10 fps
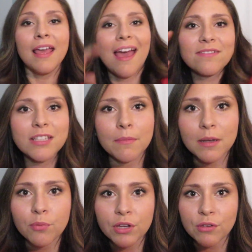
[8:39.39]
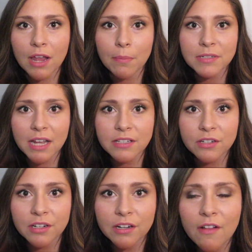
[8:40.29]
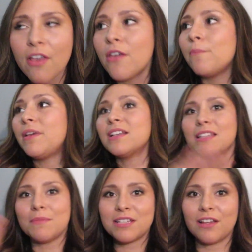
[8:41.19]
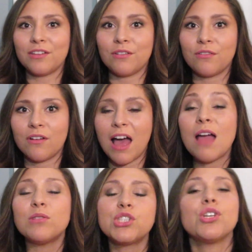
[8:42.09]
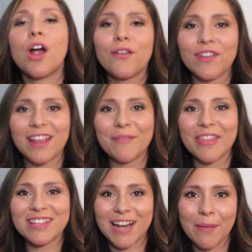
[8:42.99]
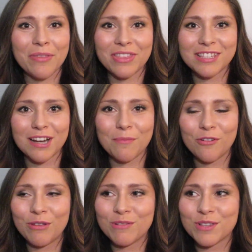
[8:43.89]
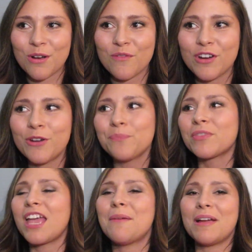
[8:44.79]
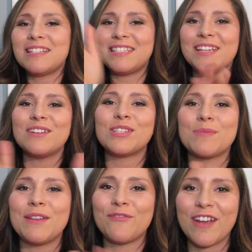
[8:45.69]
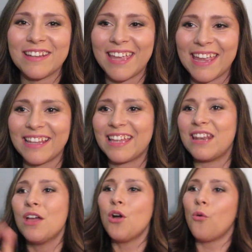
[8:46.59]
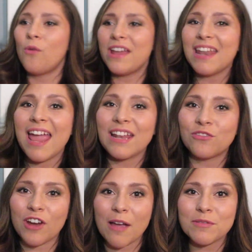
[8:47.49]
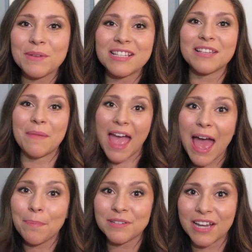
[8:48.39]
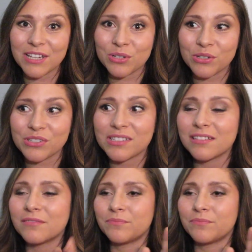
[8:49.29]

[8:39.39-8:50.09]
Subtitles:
Have somebody bring you an appetizer. Because let me tell you, I was starving by the time that the ceremony was over, and my dear sweet friend Caitlin went and grabbed me some appetizers.